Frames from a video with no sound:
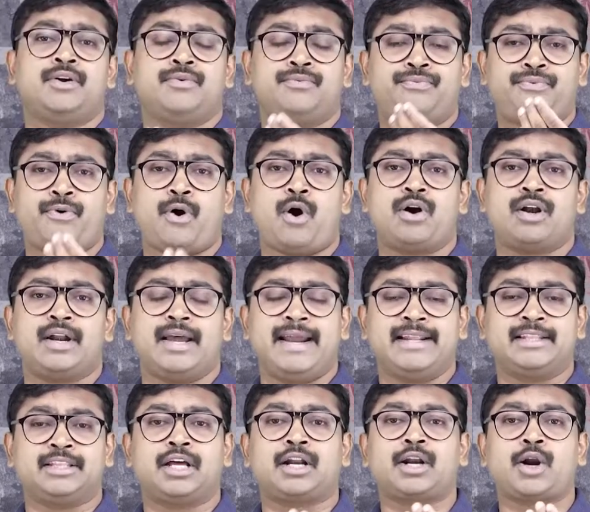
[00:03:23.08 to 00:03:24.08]
fall
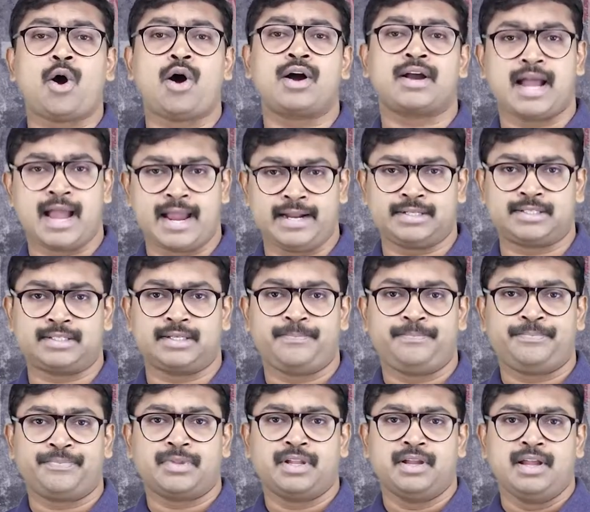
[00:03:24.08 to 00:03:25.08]
in the wrong hands.
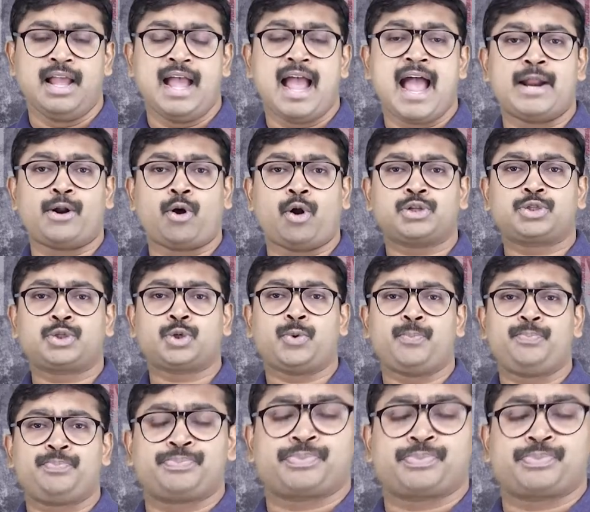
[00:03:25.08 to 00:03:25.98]
And also